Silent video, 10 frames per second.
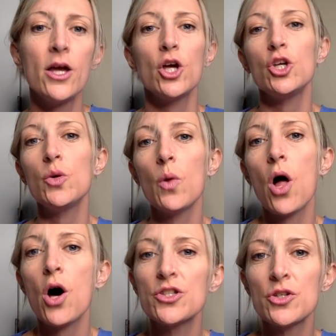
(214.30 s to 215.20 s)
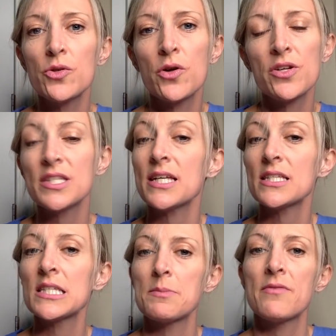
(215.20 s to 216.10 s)
You will also notice that
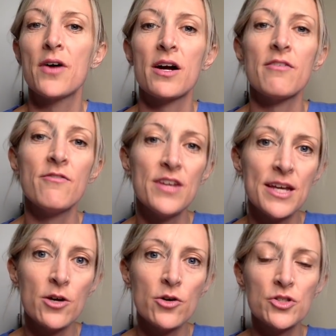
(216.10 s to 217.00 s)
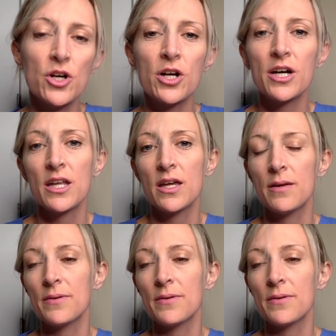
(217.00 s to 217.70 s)
some of our videos are going to